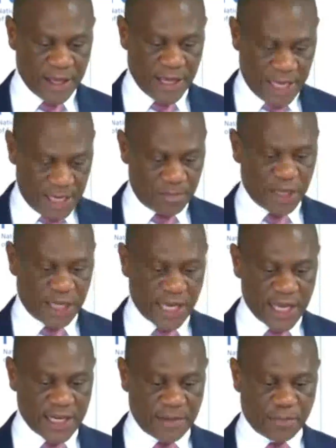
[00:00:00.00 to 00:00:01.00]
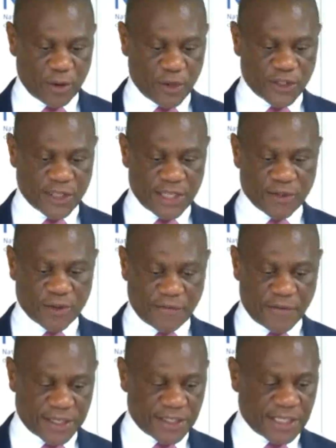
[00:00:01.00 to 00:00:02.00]
and began a process
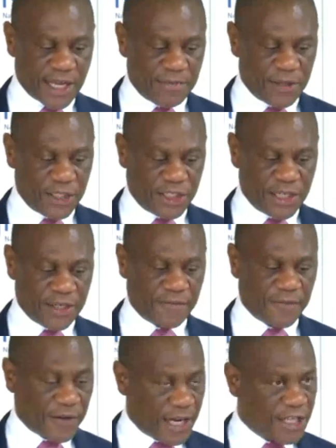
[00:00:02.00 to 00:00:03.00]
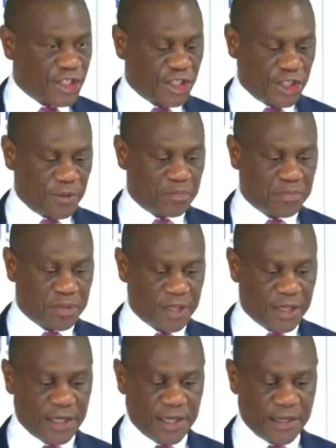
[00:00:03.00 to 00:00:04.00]
of establishing friendship
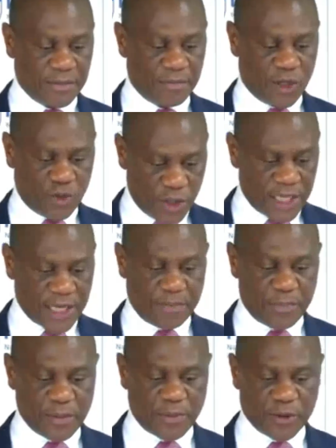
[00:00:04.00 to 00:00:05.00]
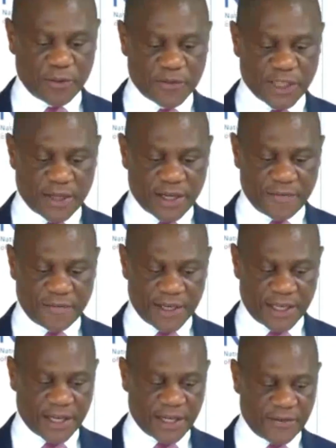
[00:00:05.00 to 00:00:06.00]
between the people of South
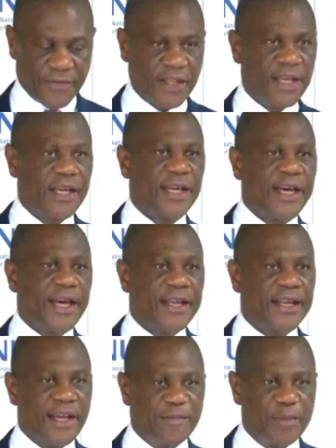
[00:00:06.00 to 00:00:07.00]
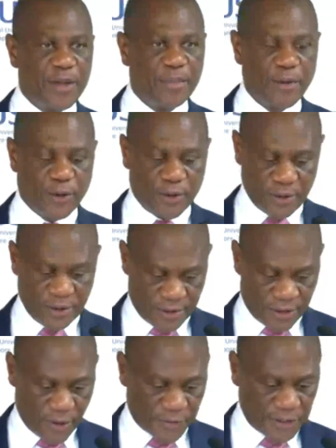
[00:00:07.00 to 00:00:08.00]
Africa and the people
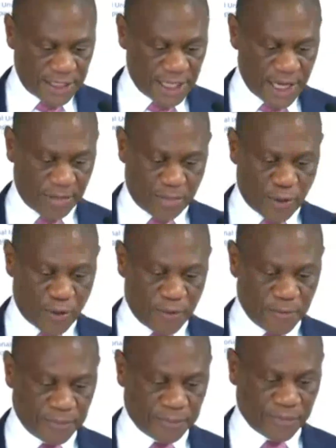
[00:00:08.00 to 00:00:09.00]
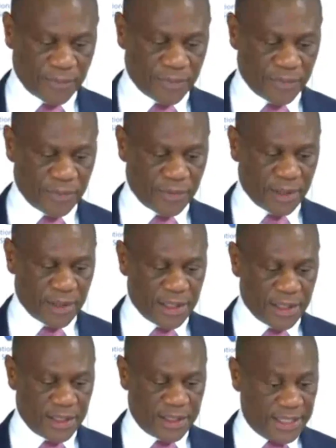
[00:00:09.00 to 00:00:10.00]
of Singapore.
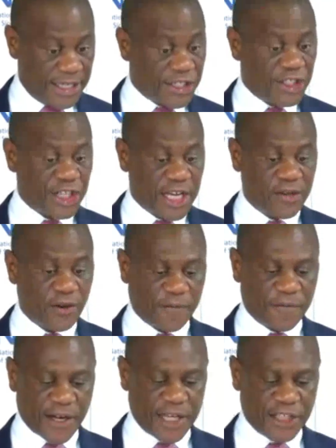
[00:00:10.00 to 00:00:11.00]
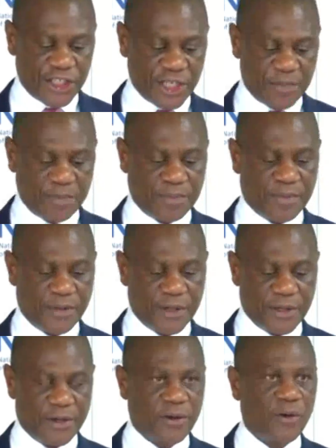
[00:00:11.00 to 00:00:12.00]
This journey of friendship
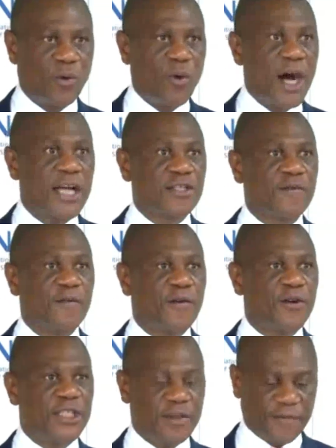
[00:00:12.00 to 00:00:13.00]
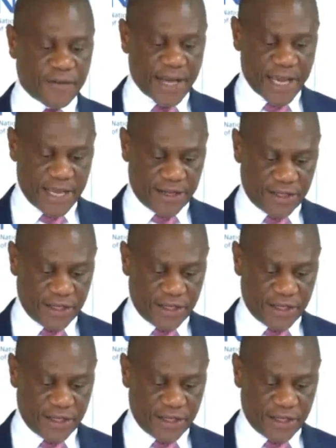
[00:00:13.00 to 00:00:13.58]
was fortified